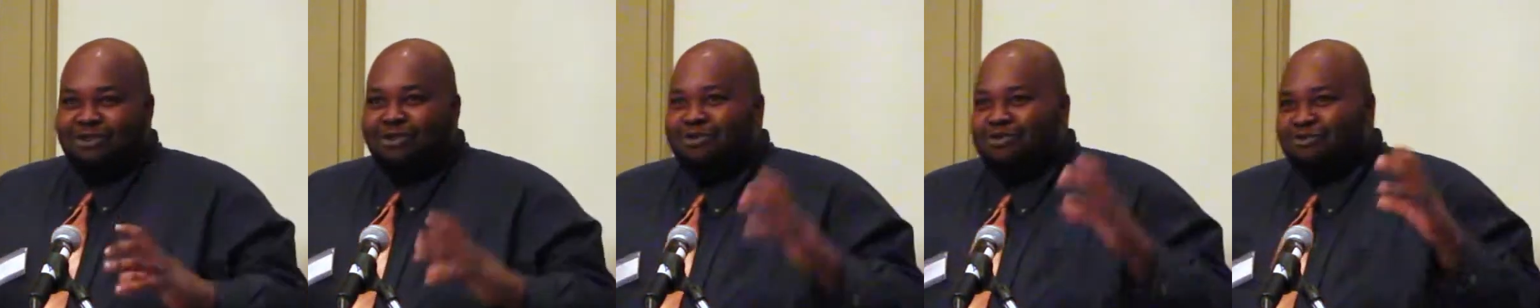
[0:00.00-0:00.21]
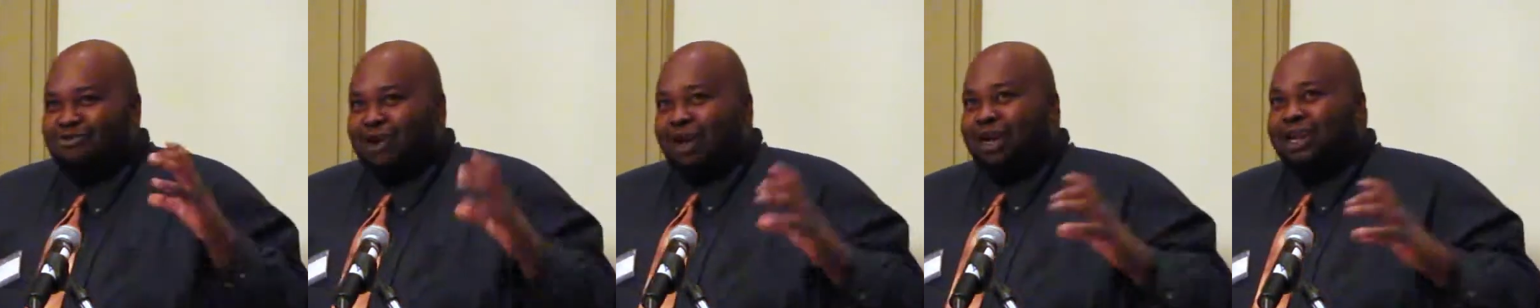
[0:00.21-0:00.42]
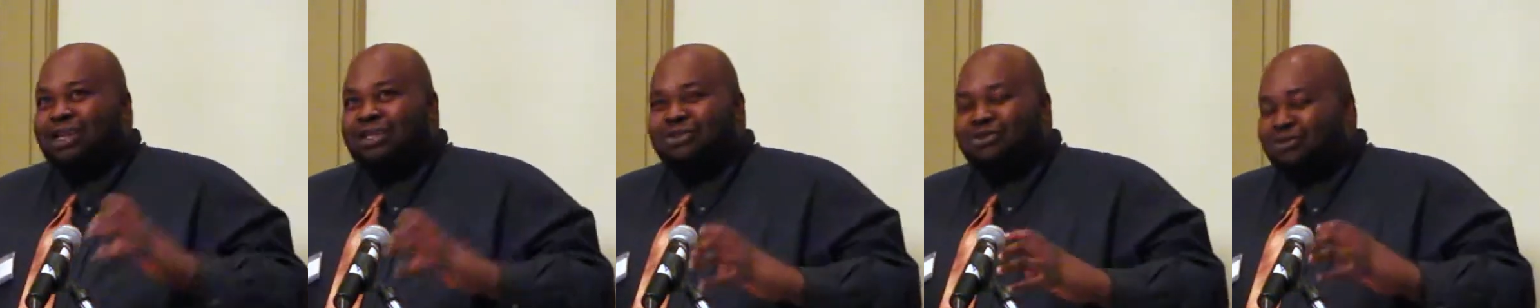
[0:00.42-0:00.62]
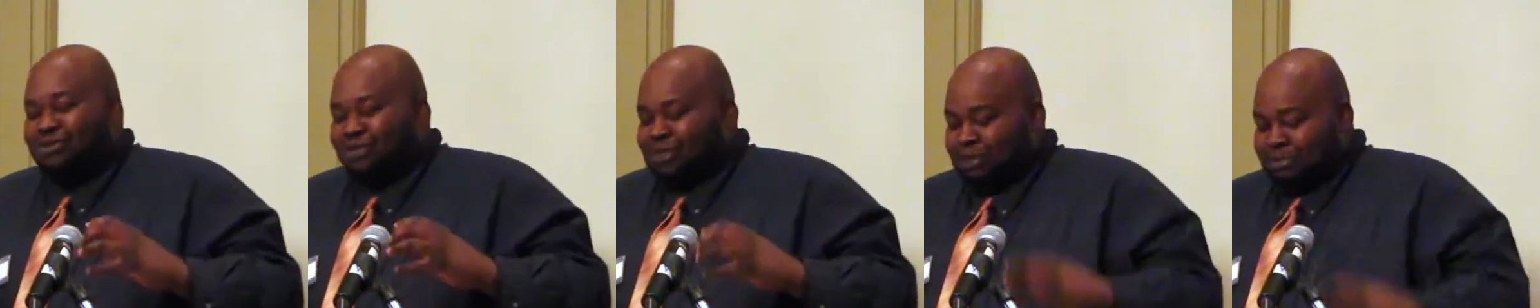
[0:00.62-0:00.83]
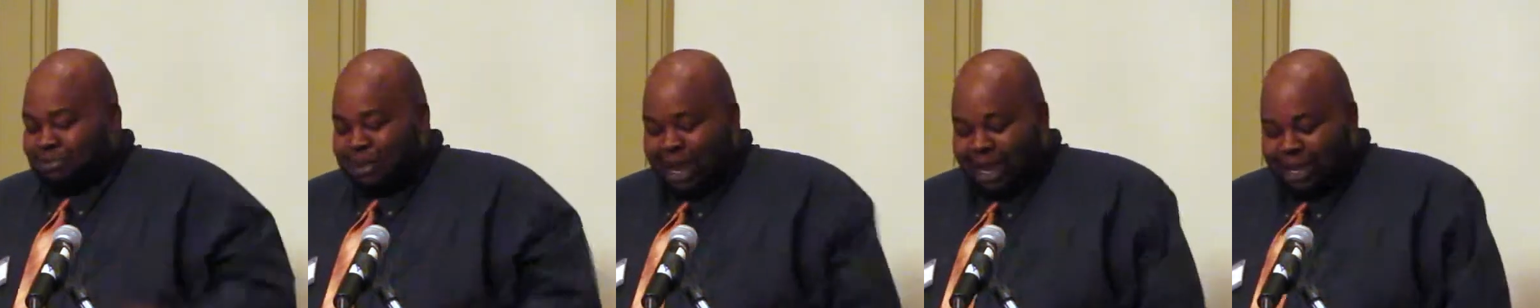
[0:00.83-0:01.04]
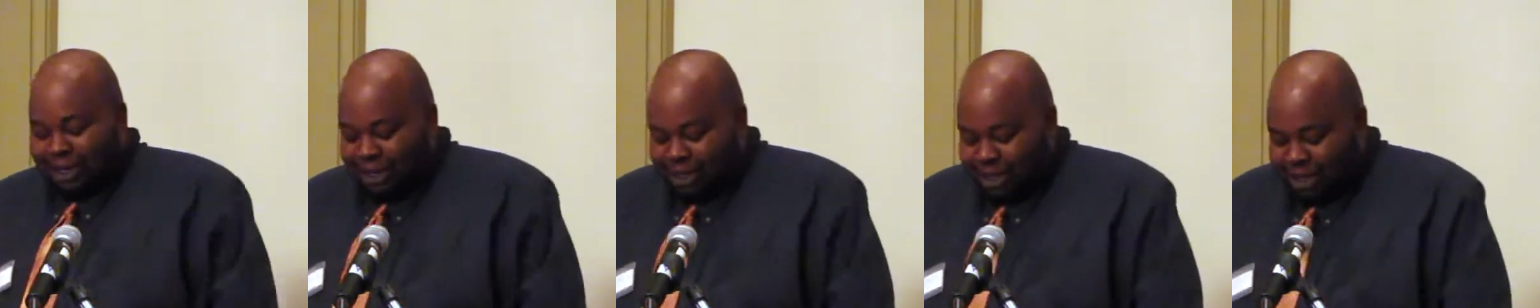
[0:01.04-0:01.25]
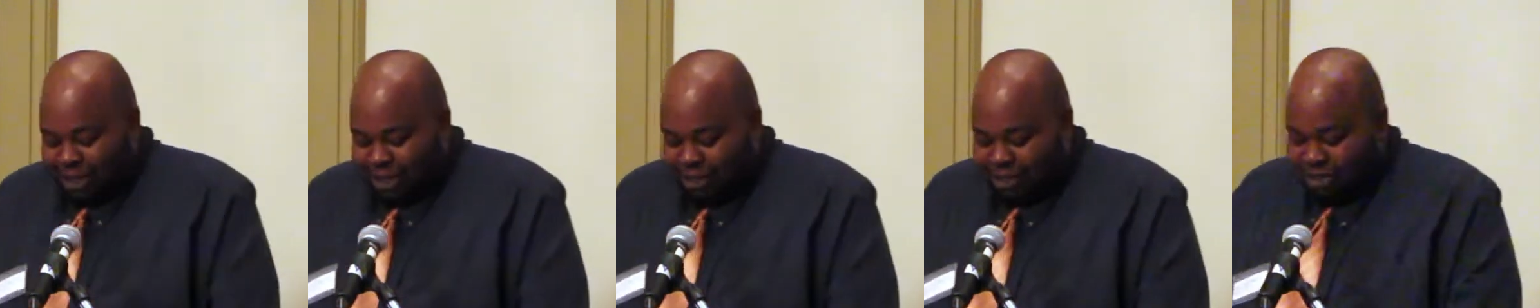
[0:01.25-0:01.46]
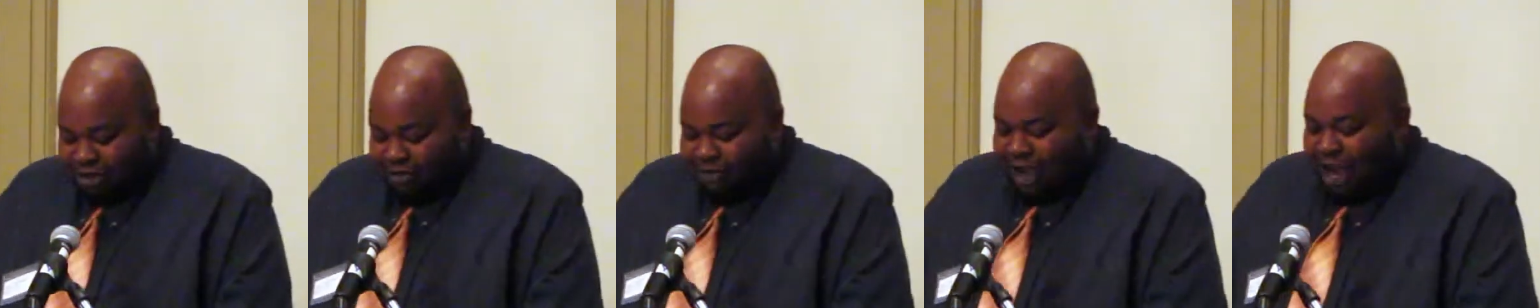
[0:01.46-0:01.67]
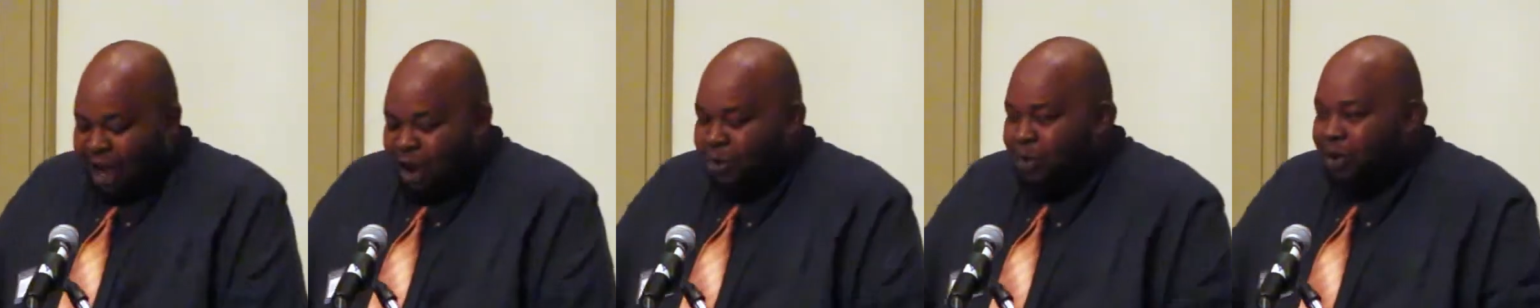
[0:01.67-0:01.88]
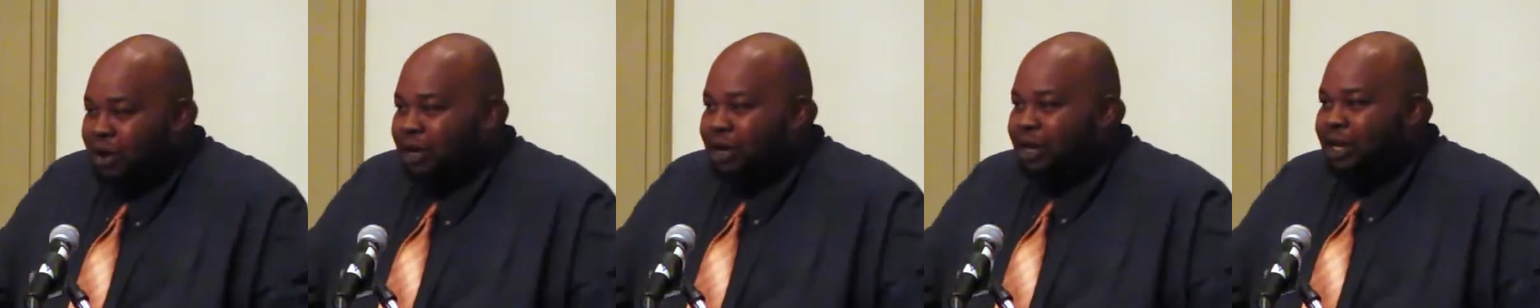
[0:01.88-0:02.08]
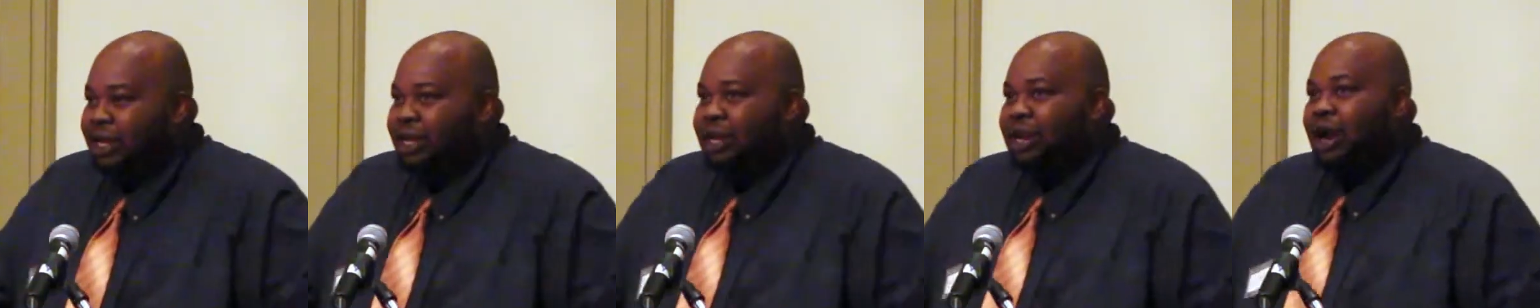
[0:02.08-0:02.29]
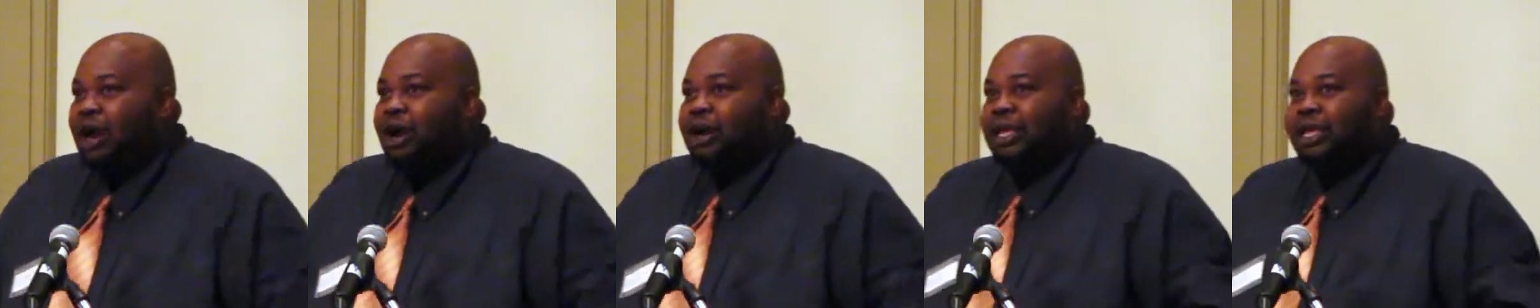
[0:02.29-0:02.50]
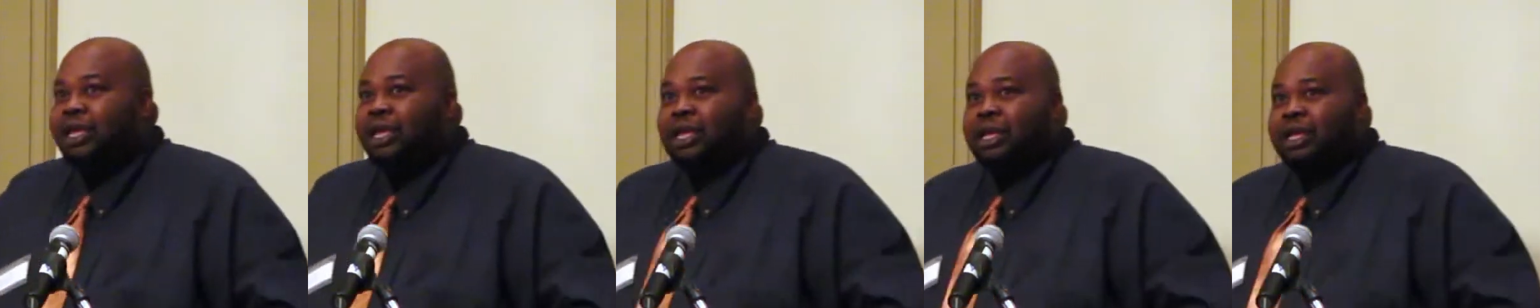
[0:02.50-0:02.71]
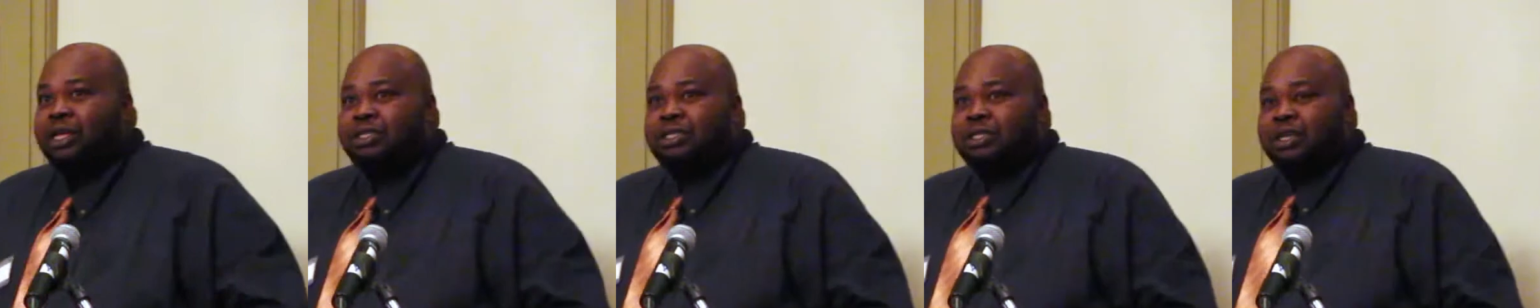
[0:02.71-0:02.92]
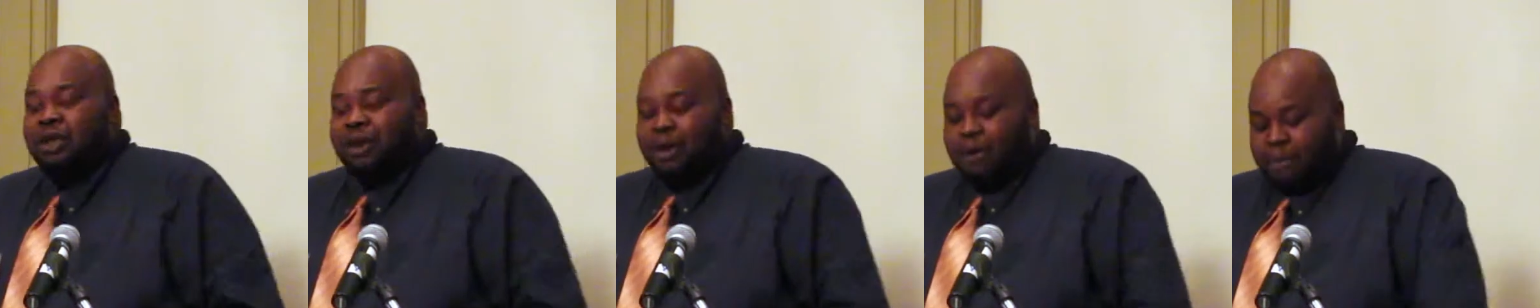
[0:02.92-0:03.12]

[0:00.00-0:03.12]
running through some ideas of how we're gonna get our kids,